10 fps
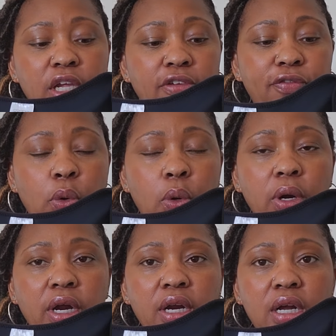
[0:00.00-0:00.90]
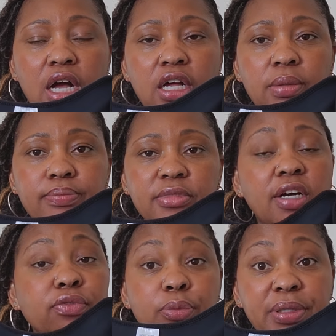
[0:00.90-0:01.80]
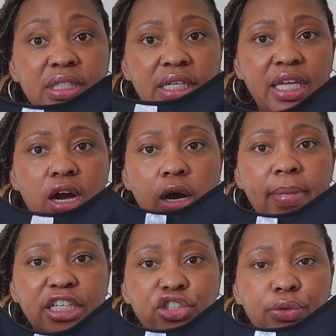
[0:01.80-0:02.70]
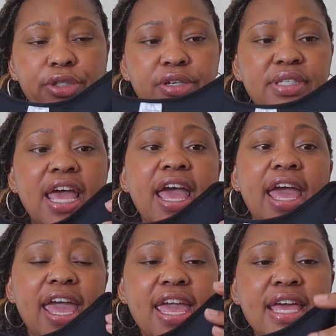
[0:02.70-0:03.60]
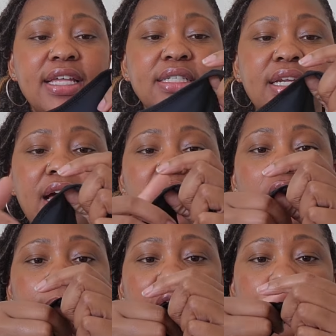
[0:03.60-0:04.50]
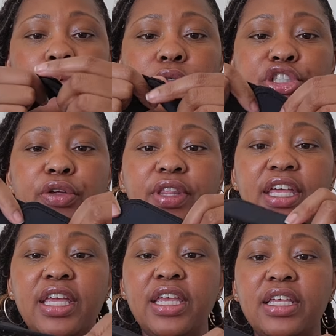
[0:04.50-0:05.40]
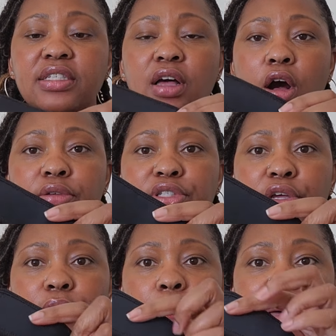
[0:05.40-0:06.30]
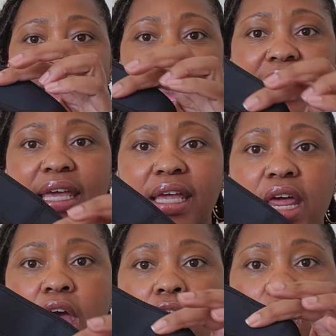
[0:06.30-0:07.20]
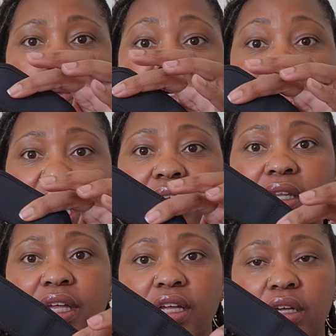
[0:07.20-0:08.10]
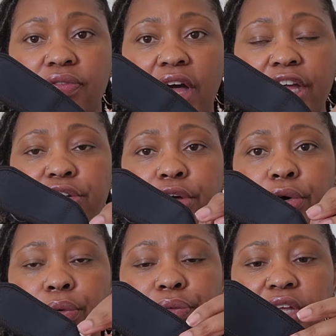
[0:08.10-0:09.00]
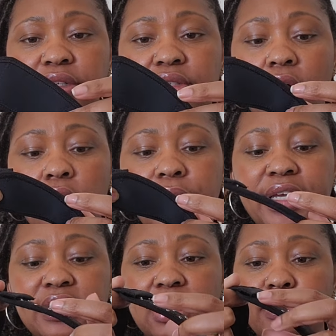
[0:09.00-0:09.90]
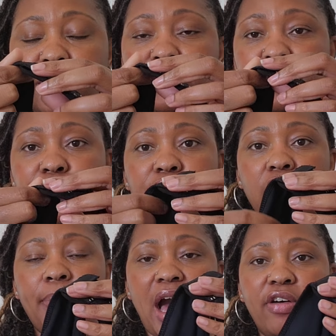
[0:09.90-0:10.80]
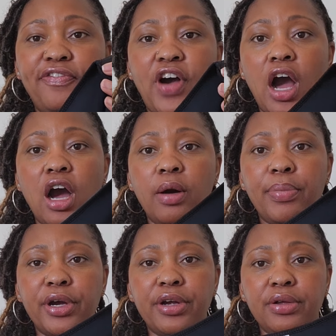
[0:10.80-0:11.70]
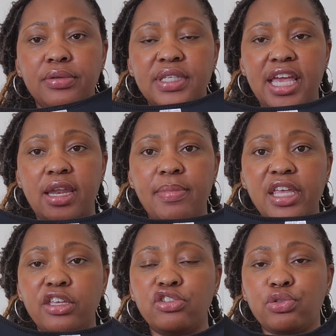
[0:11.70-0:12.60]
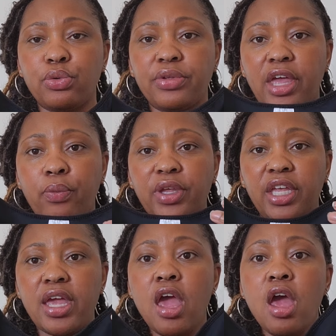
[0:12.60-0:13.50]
for comfortability on my shoulders. And I will show that it is also padded, which I love. I know there's always some concern about faja burns and making sure that we